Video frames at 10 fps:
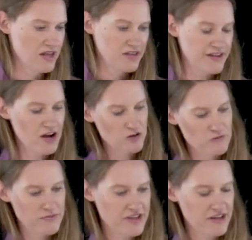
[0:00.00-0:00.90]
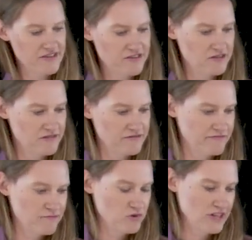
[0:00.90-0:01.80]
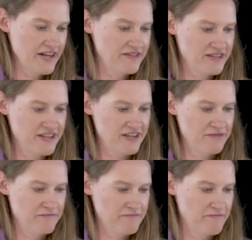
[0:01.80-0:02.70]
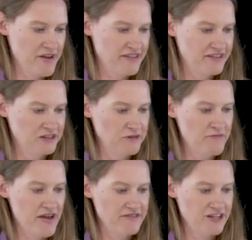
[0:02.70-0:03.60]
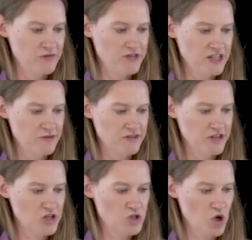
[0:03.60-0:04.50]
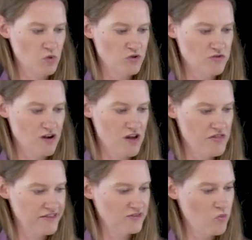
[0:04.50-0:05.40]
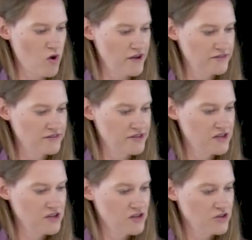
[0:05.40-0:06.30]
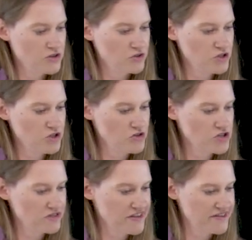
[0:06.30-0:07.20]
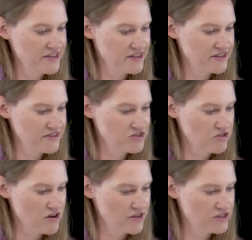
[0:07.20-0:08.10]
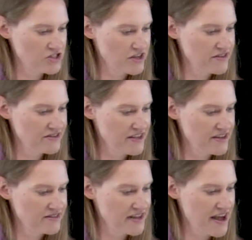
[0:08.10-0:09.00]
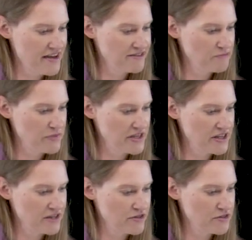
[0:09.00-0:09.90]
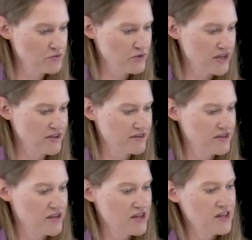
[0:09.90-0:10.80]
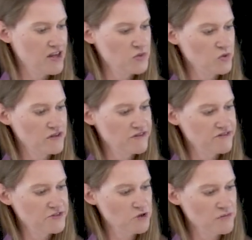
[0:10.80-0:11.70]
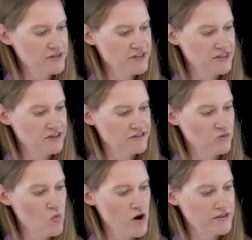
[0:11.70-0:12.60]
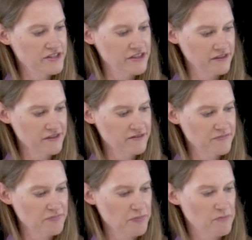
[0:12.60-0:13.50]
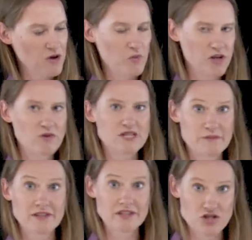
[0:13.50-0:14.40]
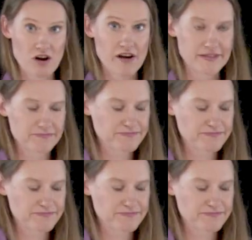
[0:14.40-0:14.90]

Now, because we're lazy and it makes it a little messy, we typically don't draw this 1. You'll usually see this drawn just as sp3. And we're assuming that there's a 1 here, but we don't typically draw it.